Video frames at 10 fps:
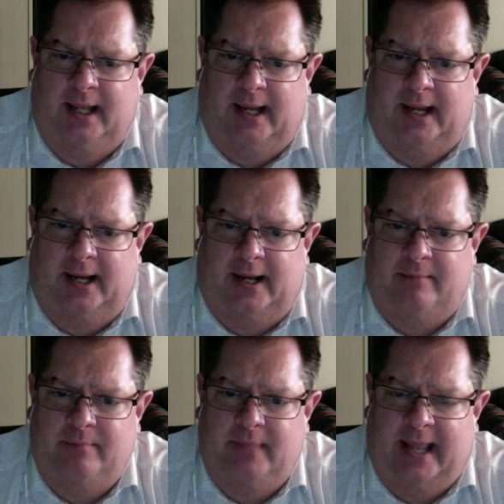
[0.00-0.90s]

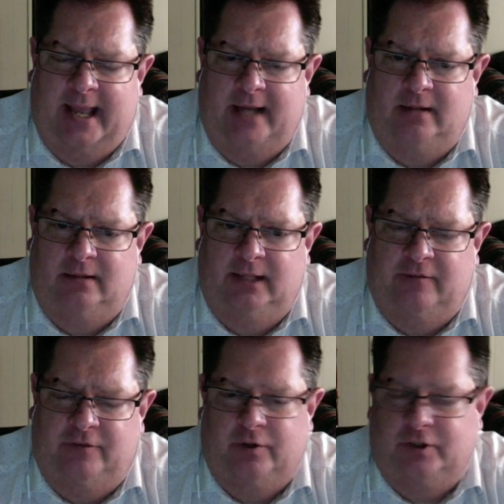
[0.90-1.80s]
Um, and
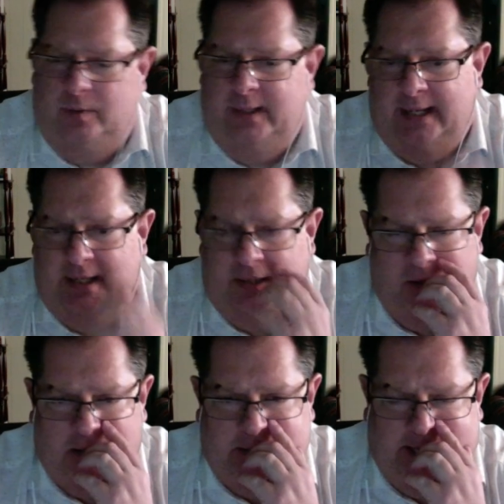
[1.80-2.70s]
if you're doing anything
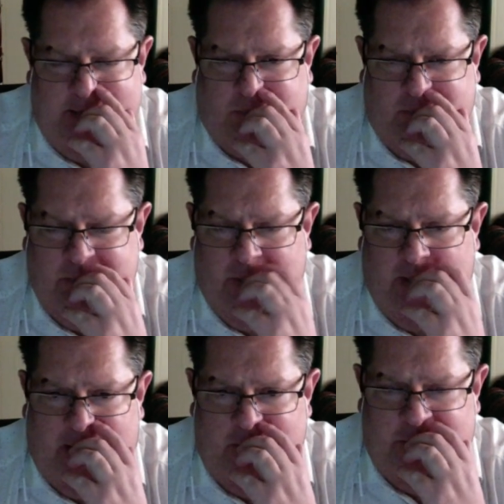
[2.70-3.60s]
on a table,
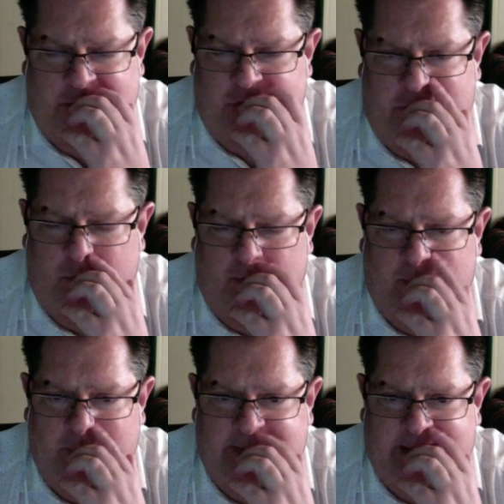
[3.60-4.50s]
uh, make sure you don't
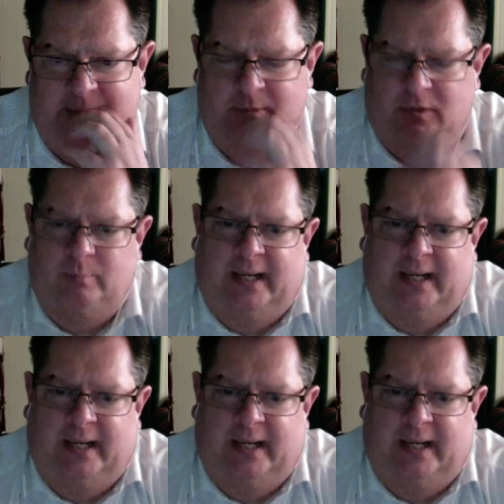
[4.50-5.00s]
bump the table.